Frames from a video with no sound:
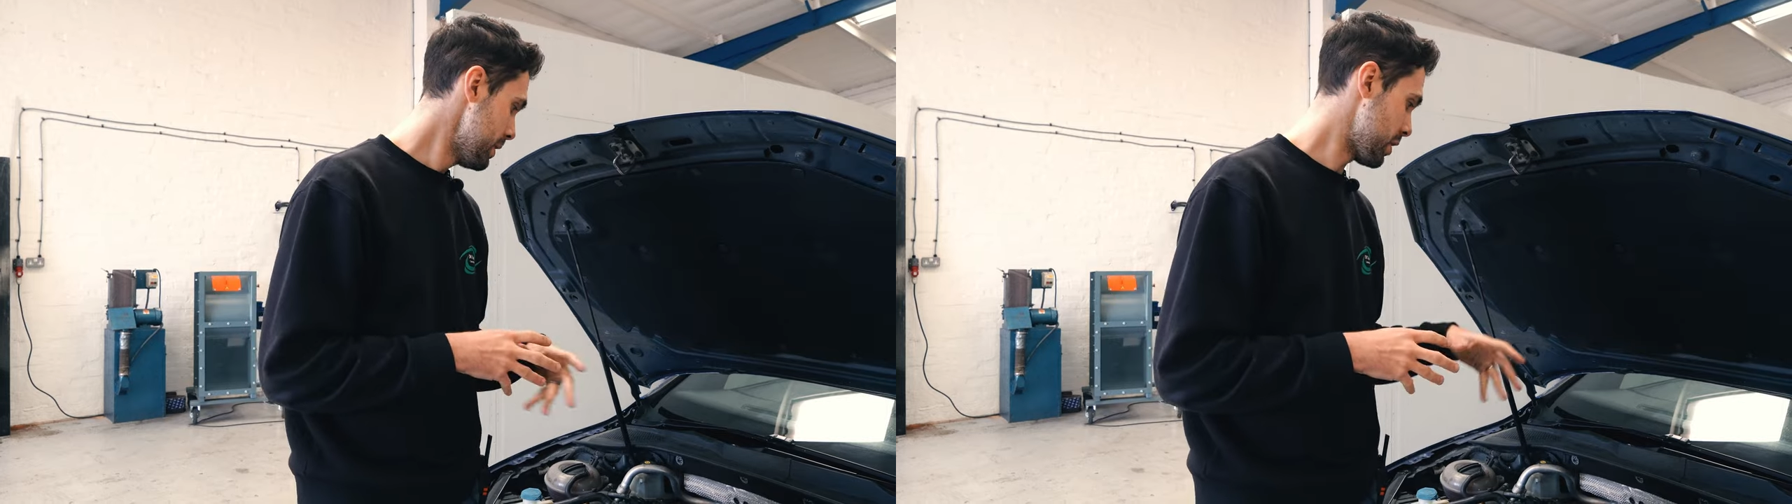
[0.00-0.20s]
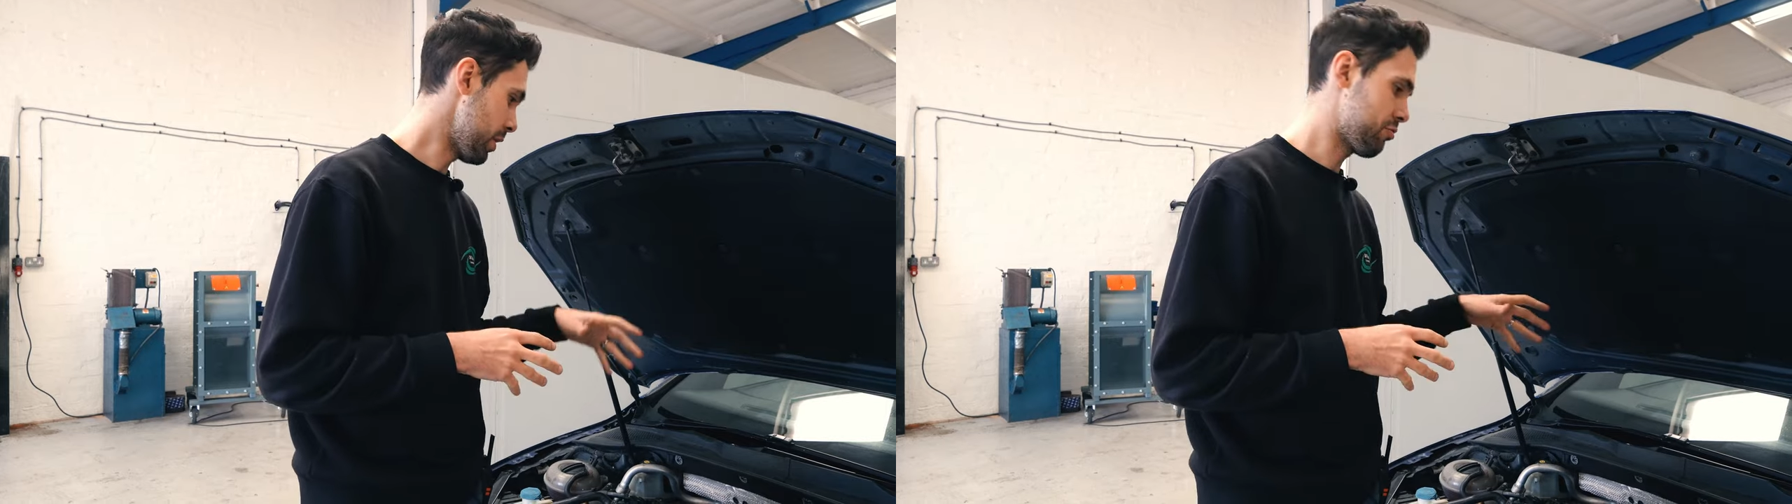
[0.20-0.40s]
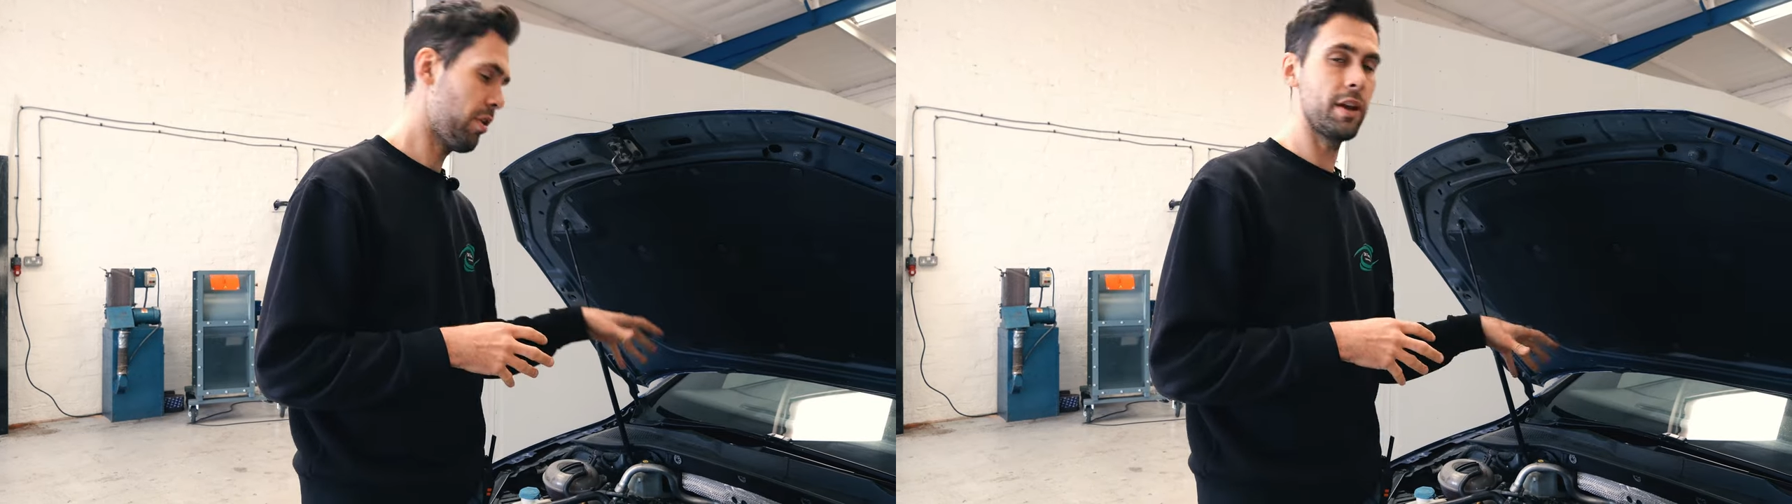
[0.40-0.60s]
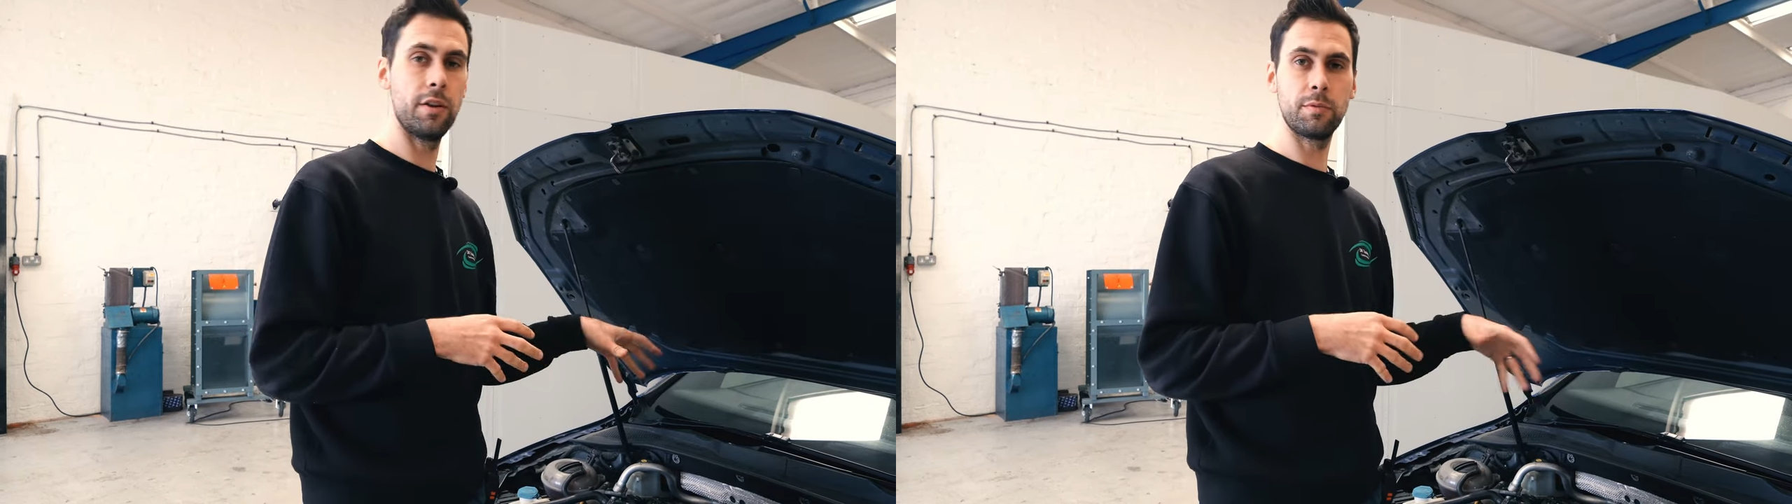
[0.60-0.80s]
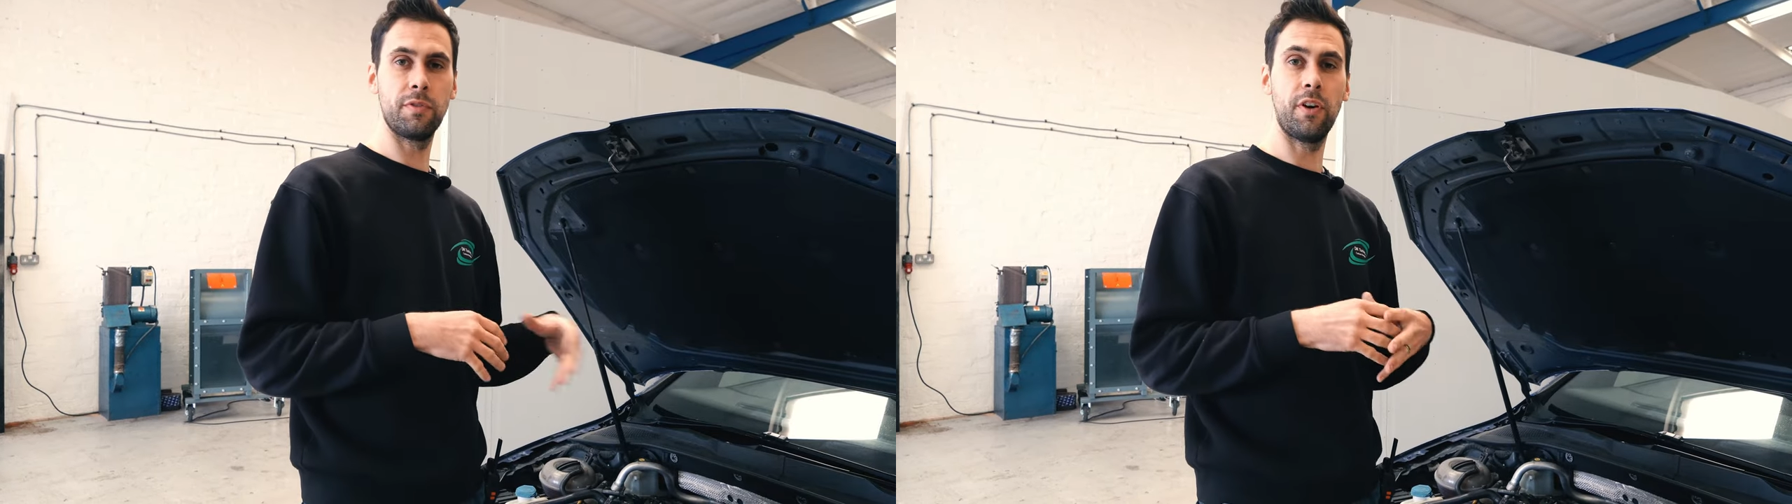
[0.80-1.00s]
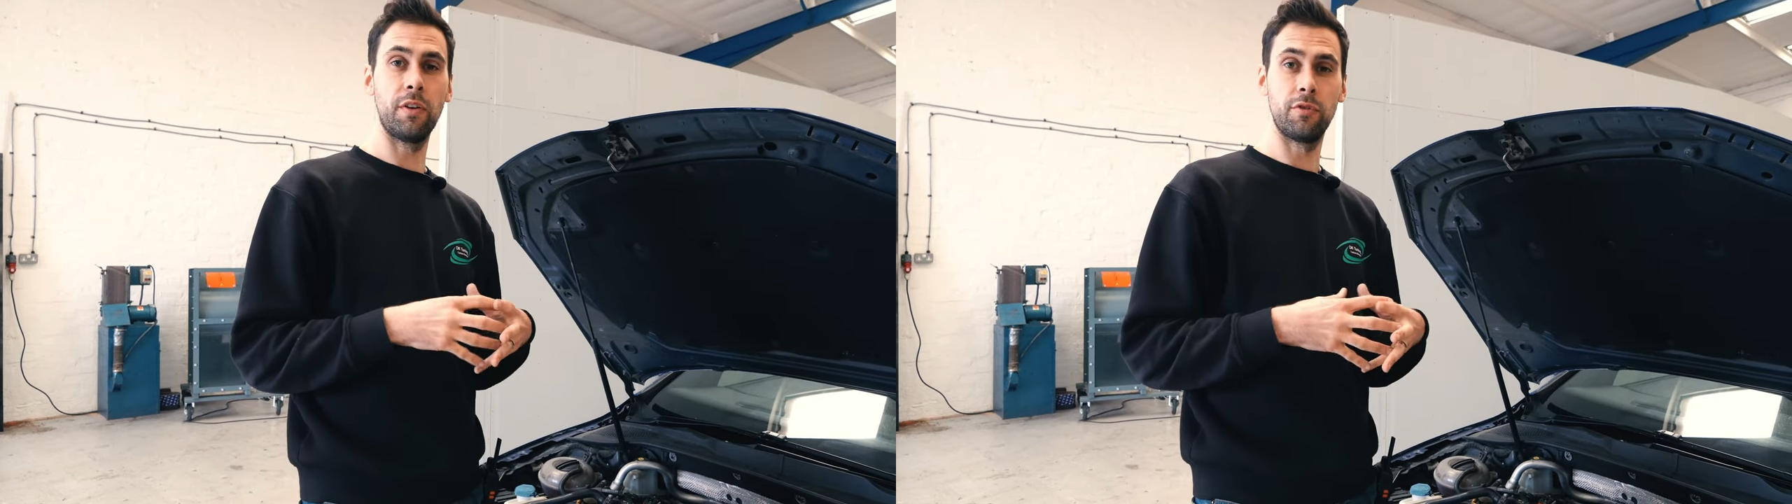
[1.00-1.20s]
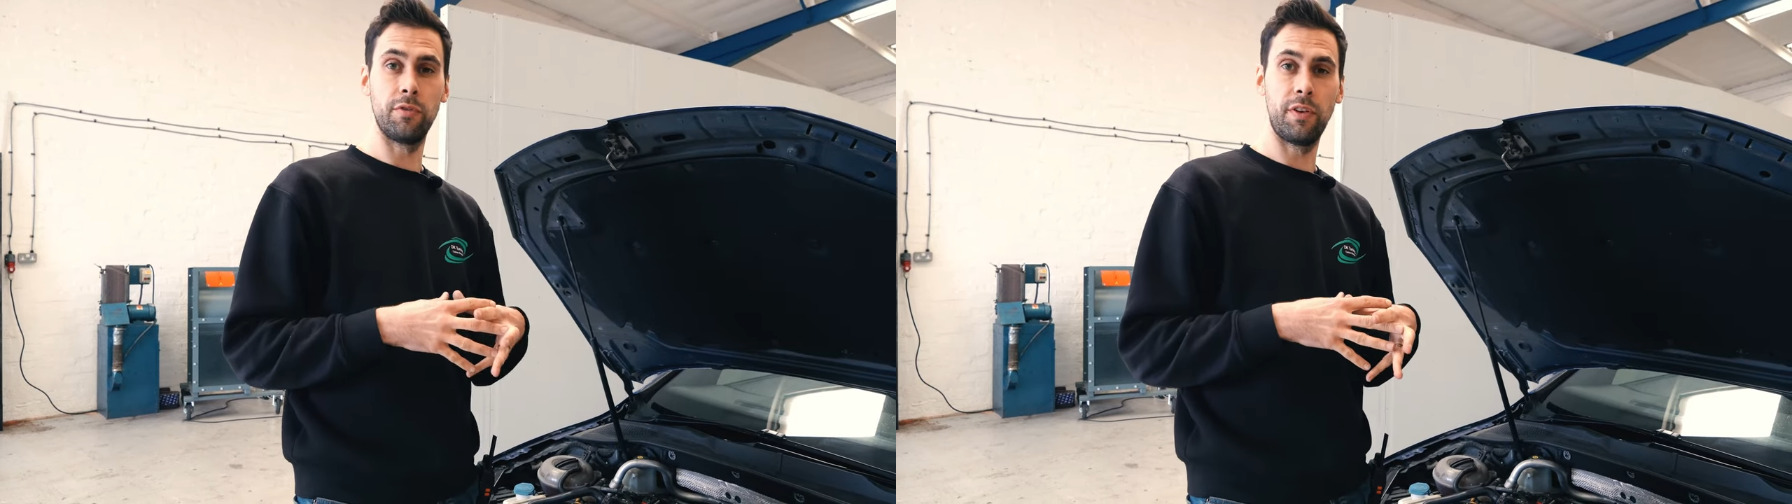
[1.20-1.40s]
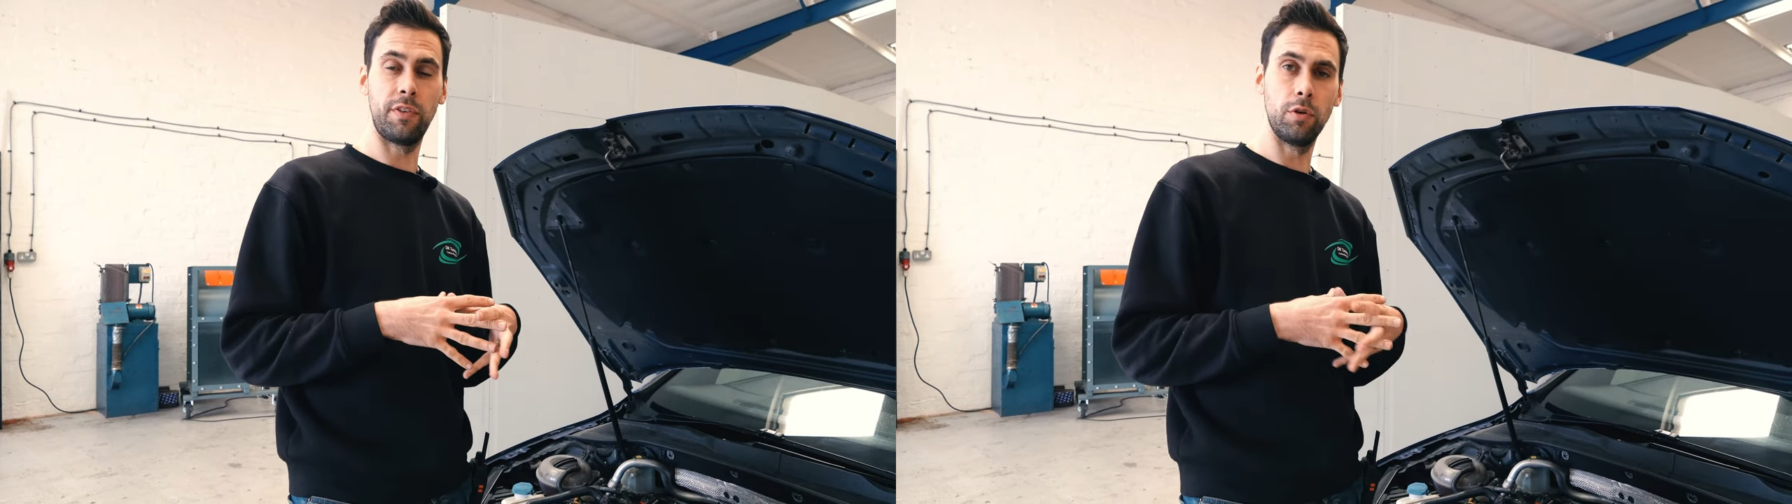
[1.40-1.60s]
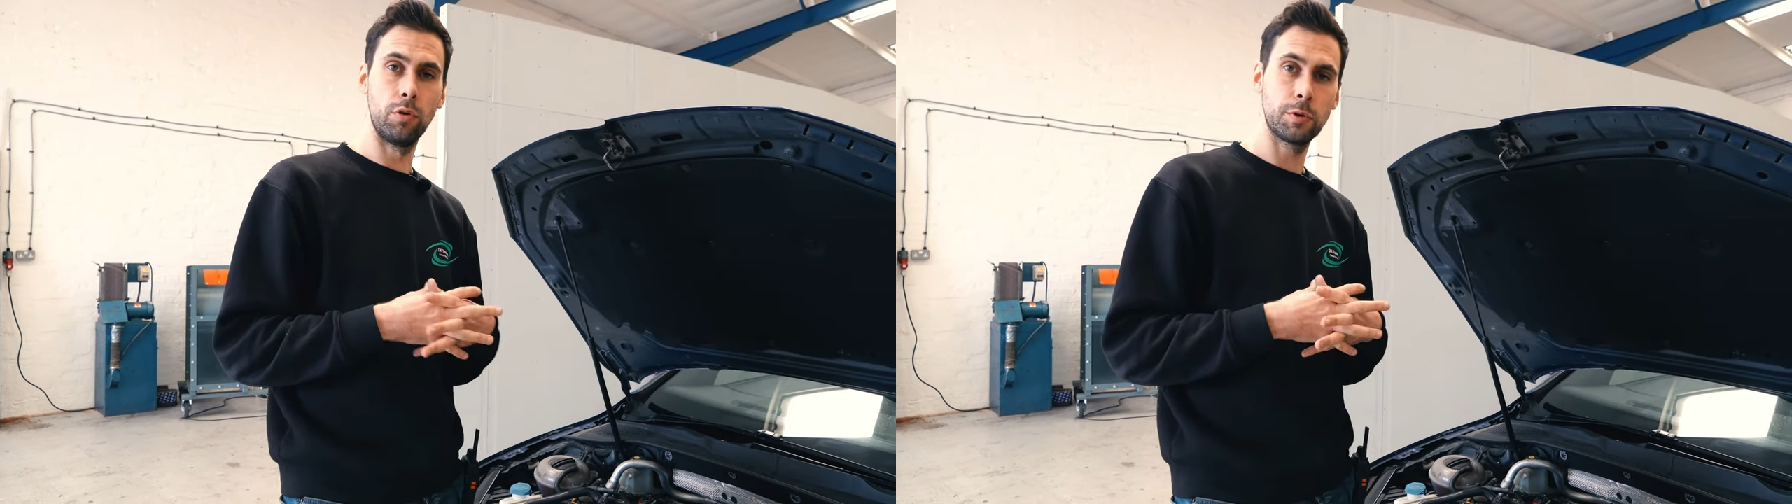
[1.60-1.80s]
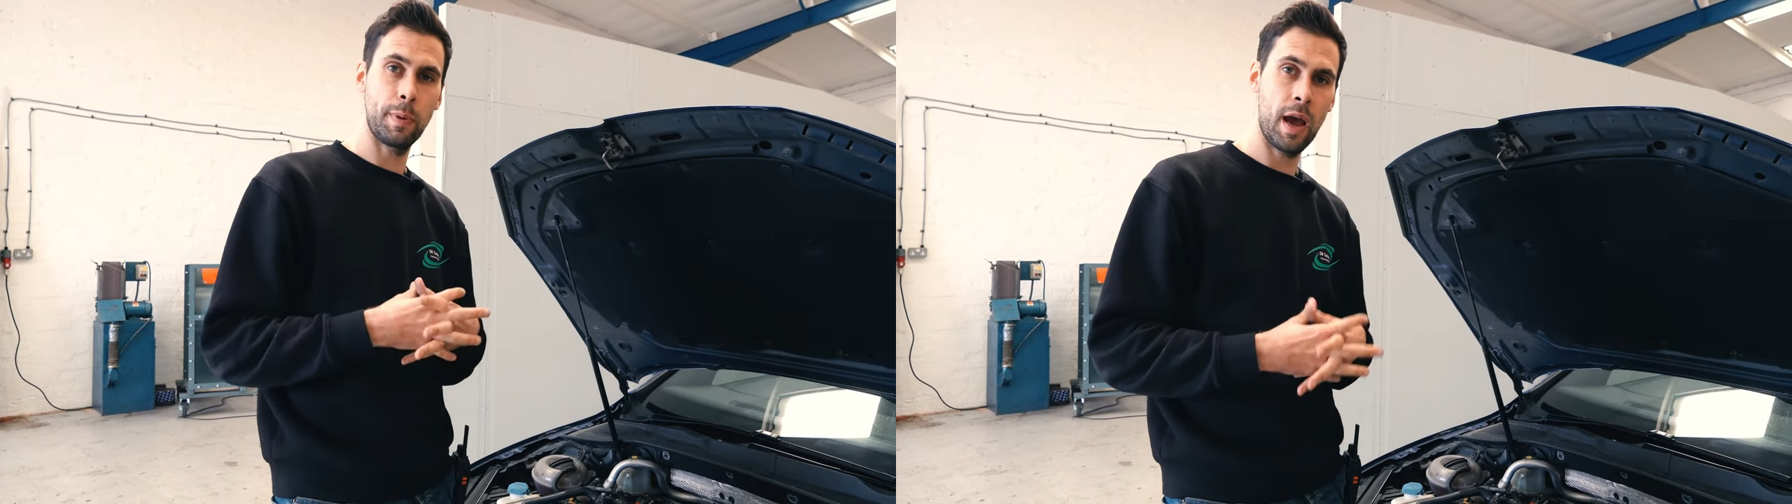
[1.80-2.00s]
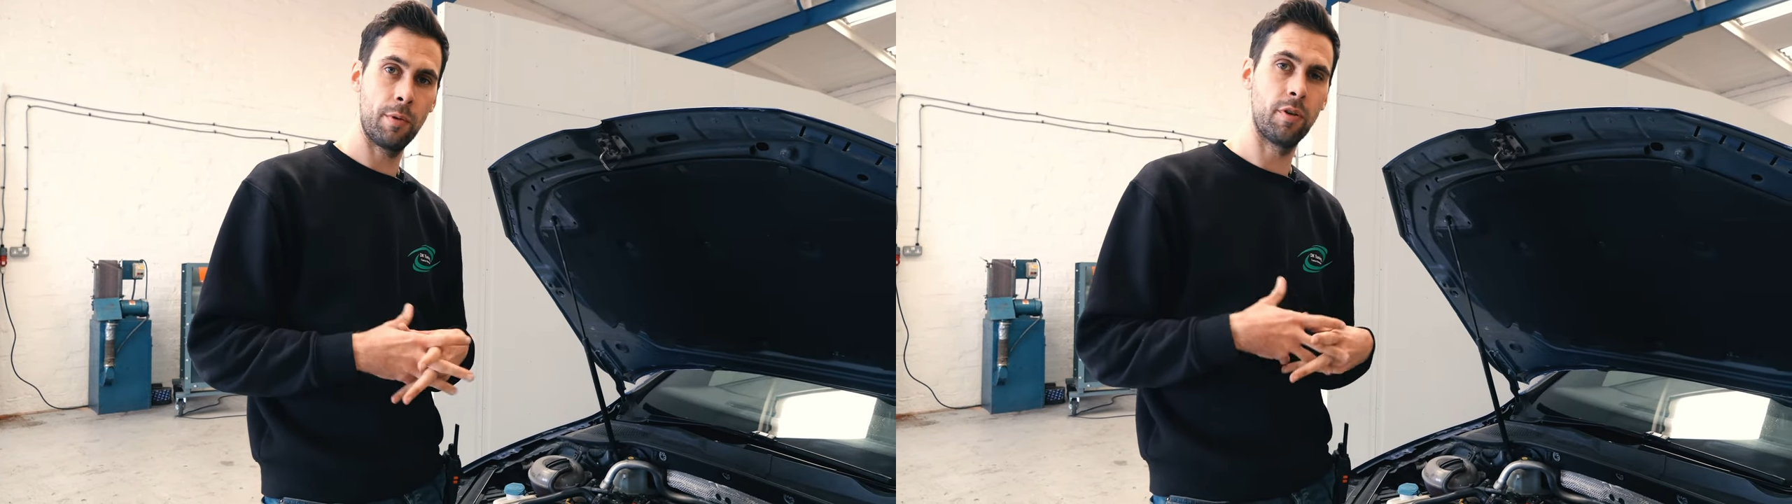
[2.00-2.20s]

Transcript: So they've rated up to 550 horsepower,